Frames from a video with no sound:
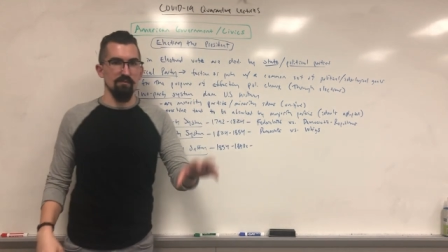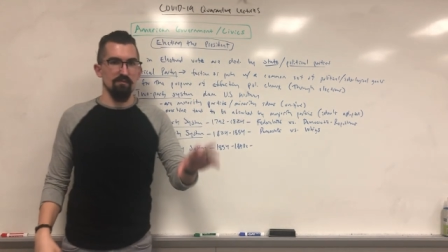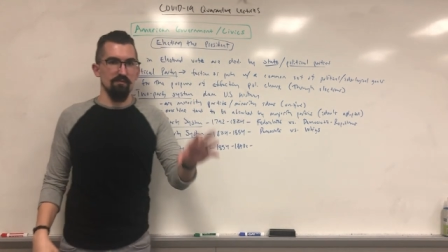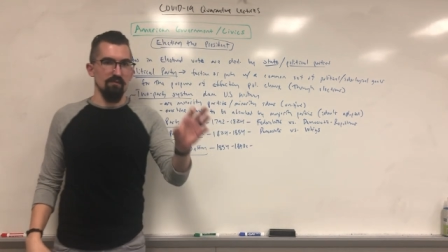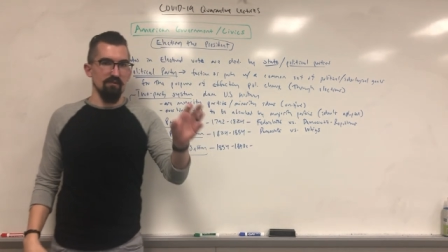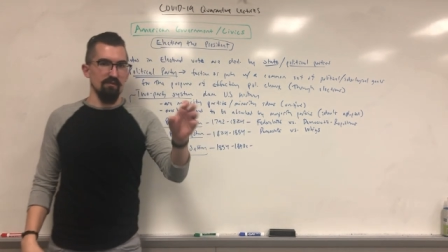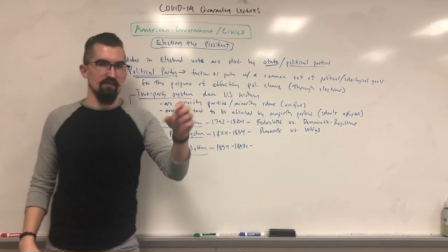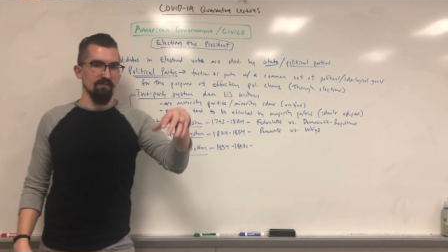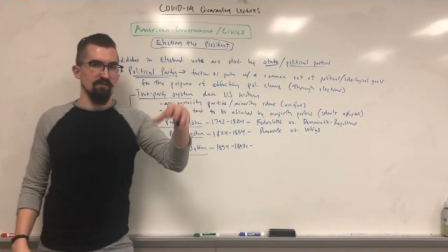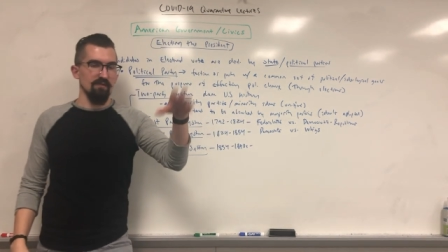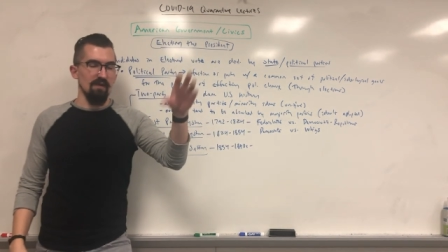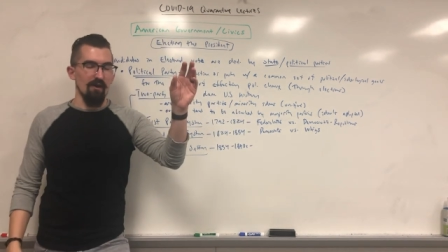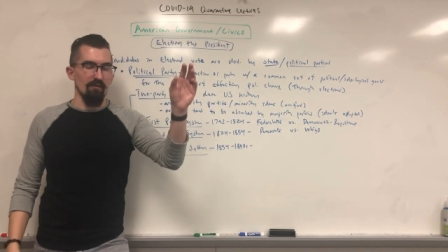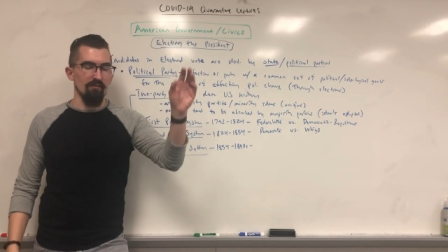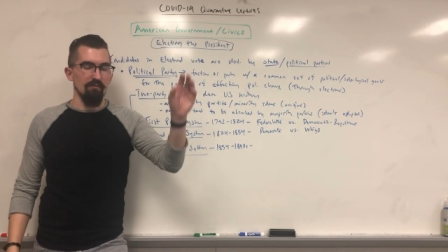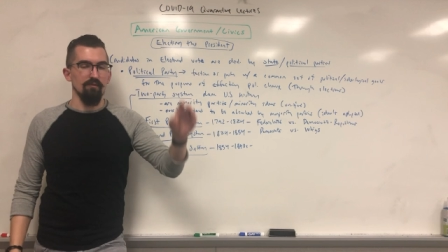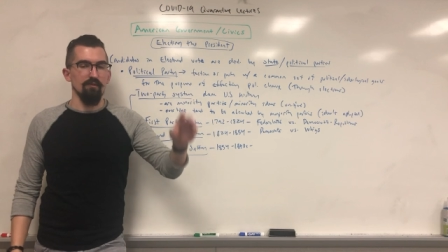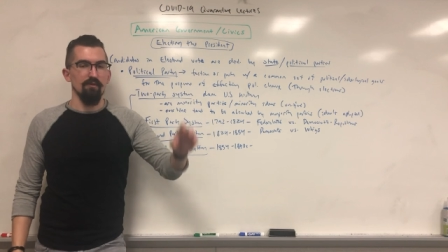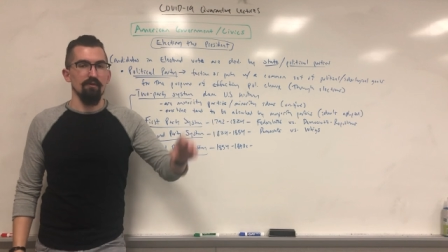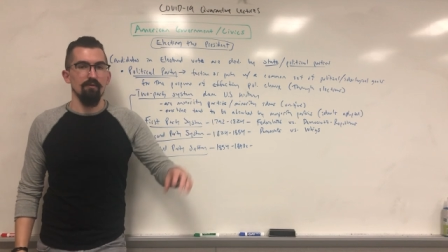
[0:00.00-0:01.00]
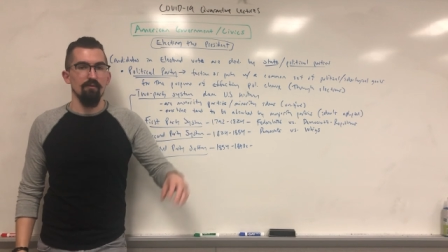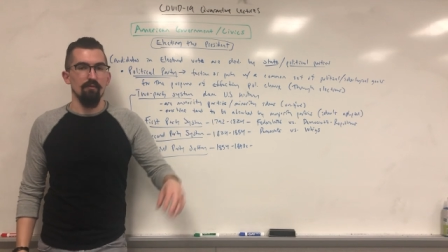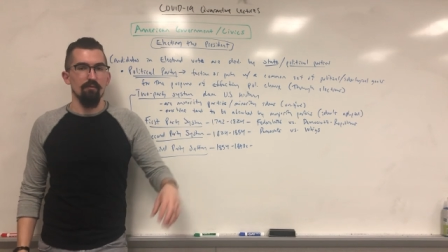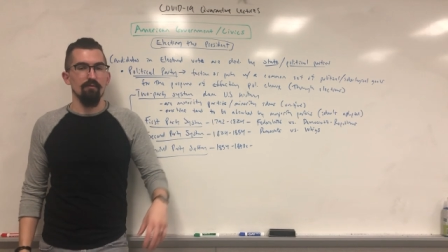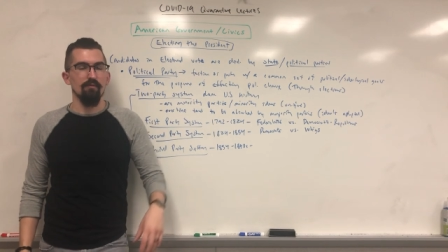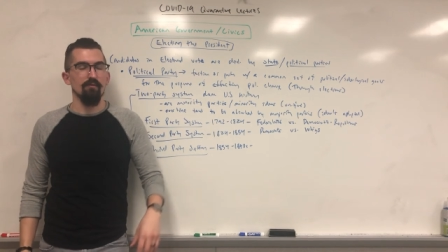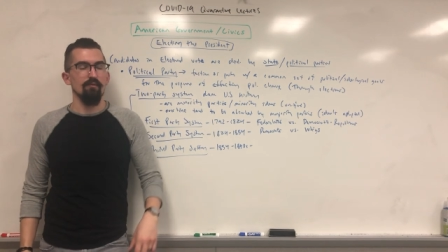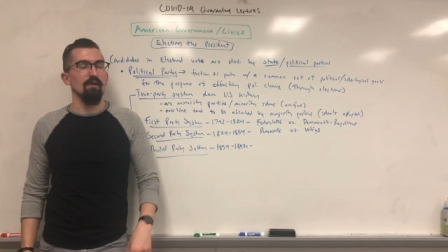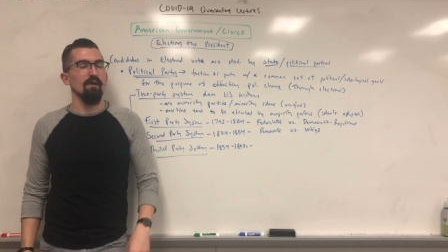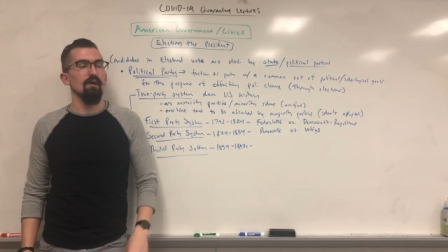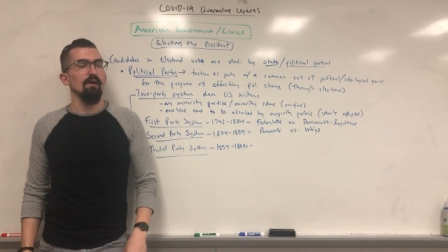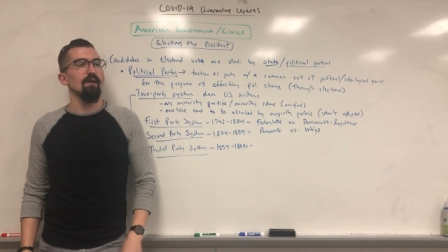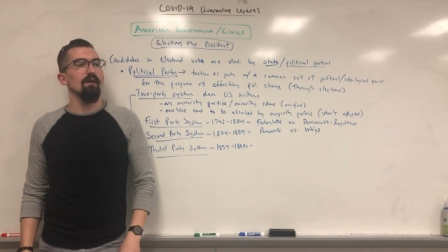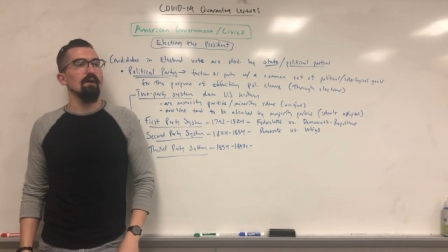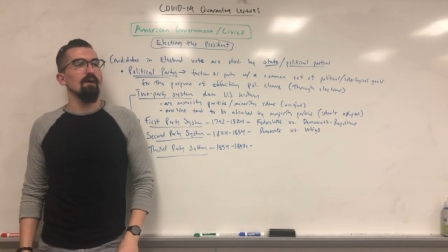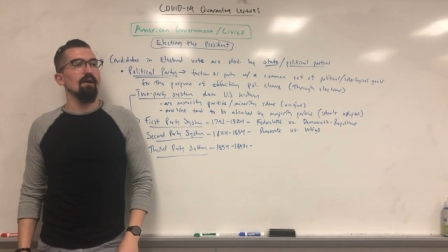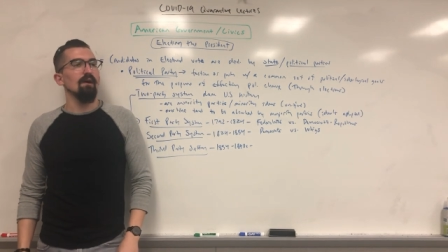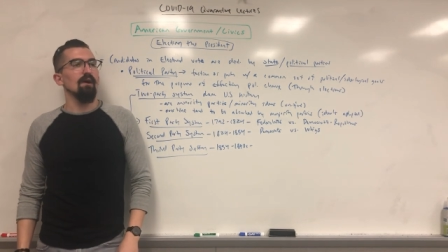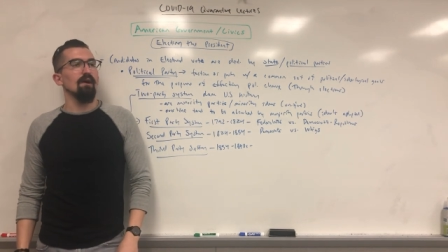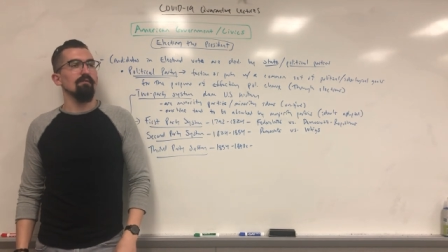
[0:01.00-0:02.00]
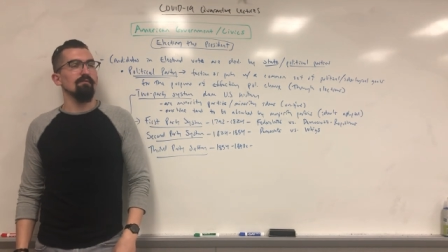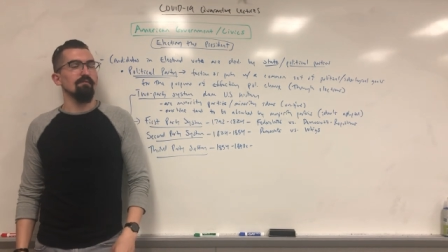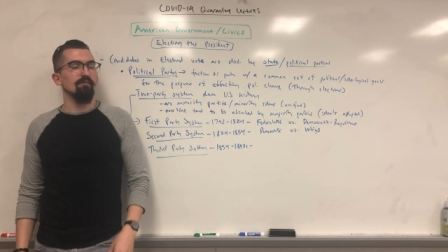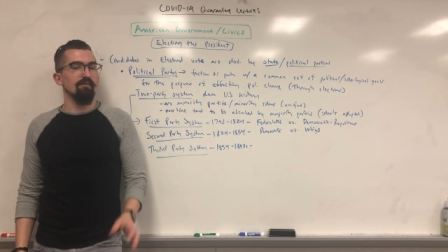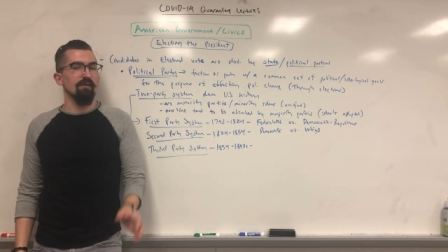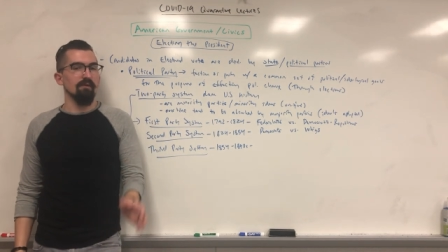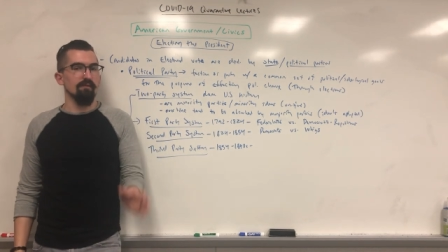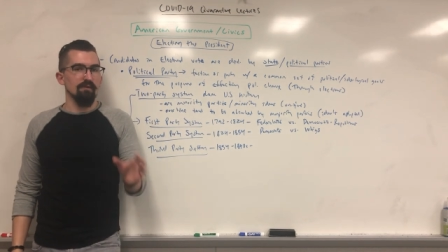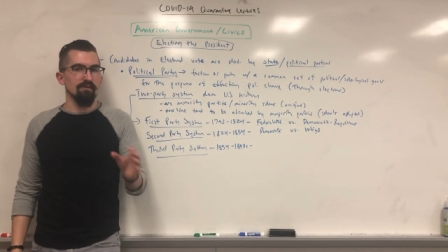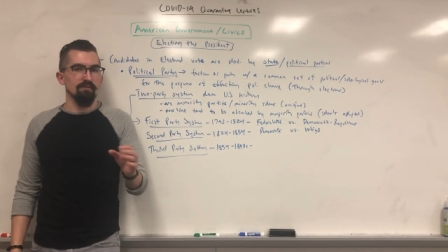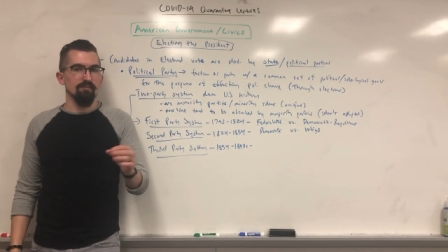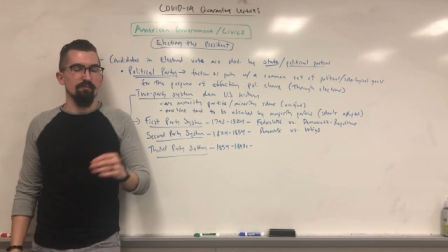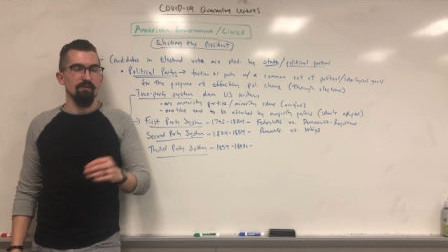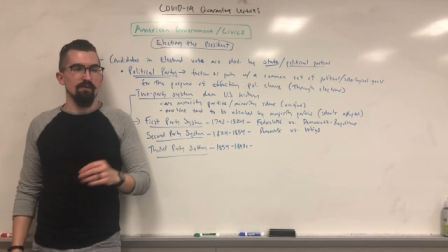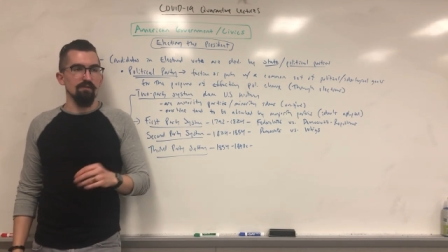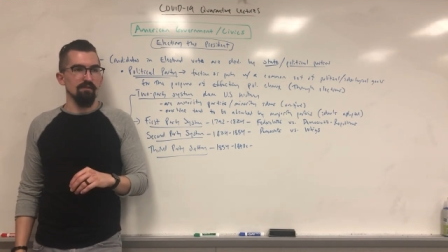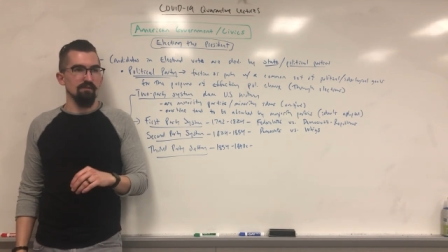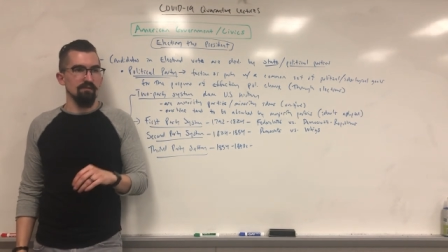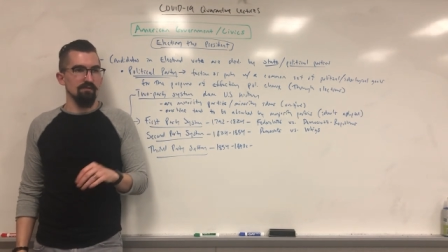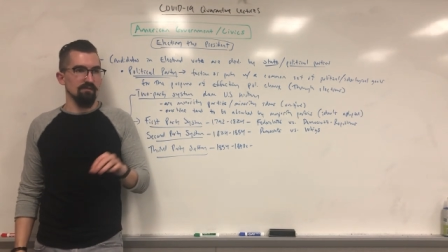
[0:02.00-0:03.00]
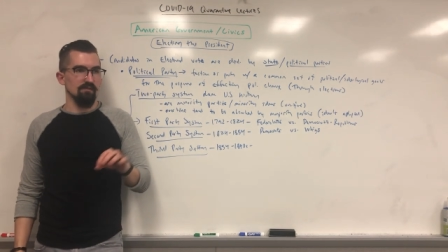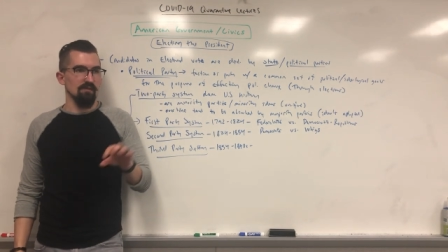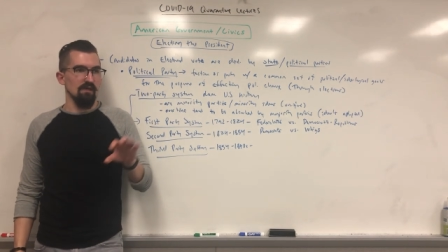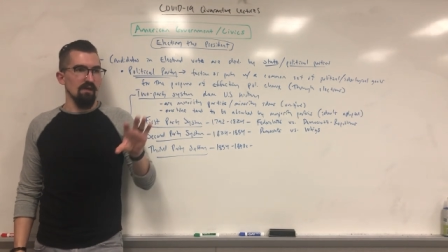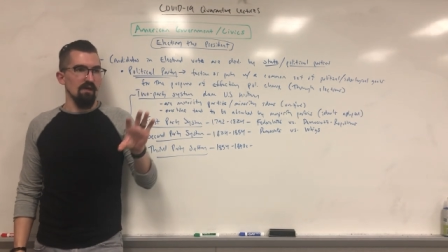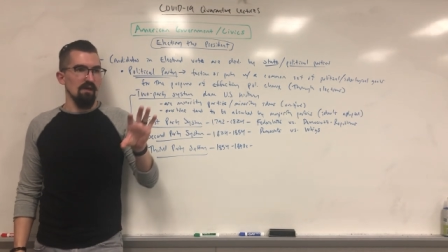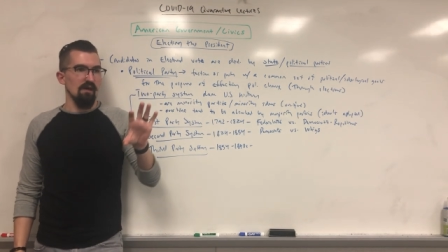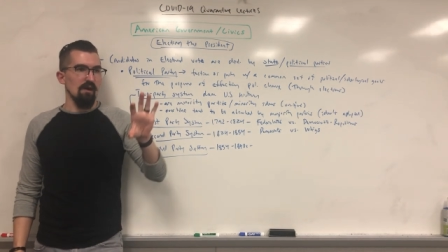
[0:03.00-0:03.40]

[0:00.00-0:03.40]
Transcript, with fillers: between the South and the North. for various reasons.